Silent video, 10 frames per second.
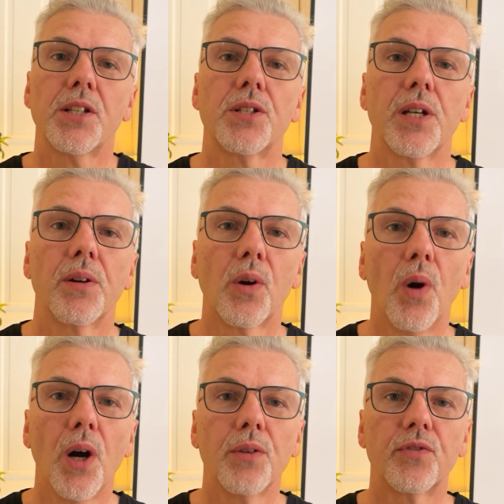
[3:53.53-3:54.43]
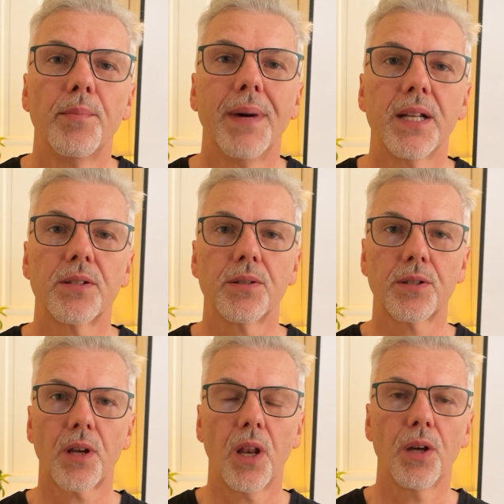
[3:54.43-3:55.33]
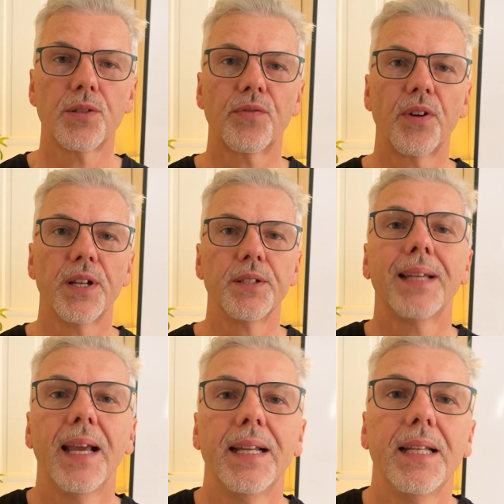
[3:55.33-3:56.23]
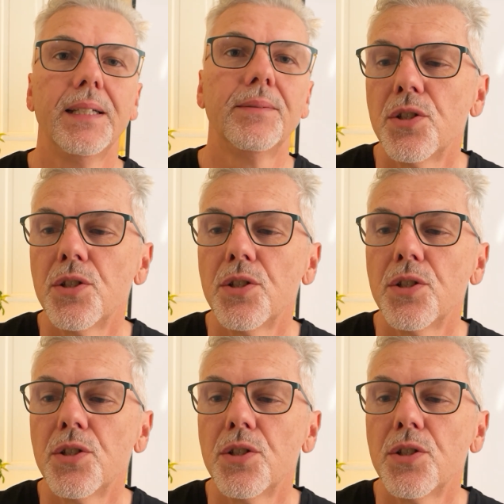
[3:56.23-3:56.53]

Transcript: to share a quote from Madison's close friend, Katie.